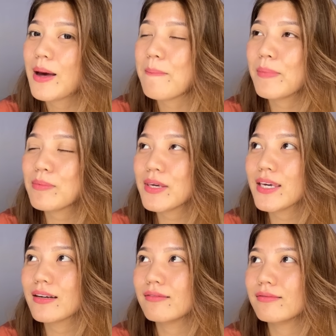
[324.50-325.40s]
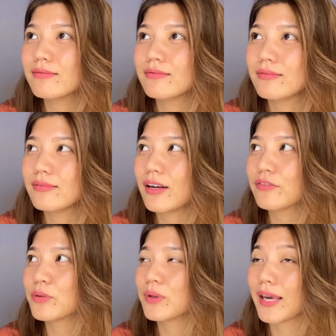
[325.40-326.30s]
Maybe
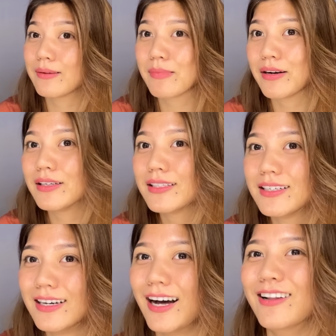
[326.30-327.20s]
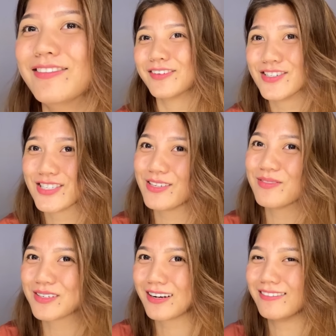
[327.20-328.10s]
after we get married, I'll force him
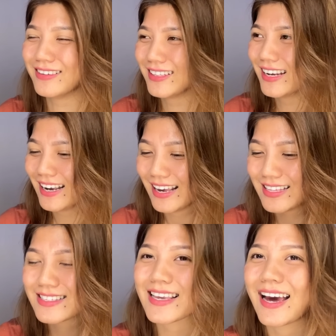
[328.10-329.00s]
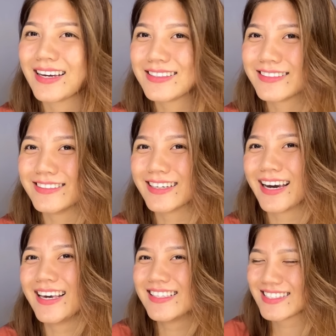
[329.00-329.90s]
to come in and say hi to you
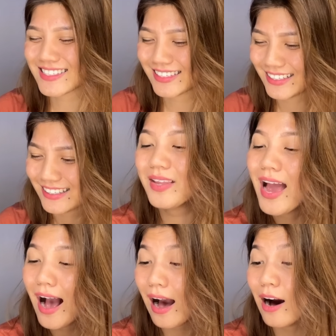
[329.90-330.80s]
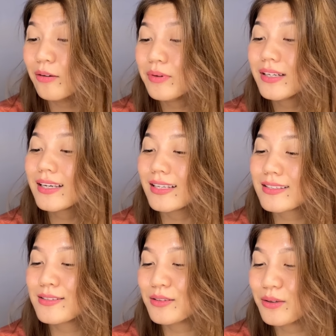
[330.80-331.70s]
guys. How many
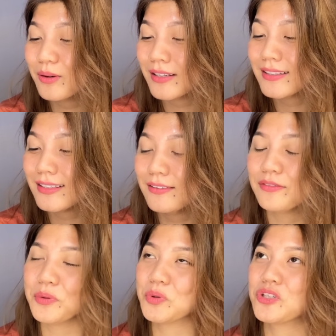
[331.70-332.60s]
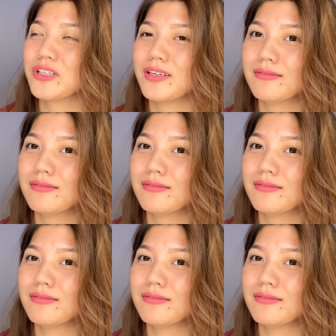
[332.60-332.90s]
kids do you want in the future?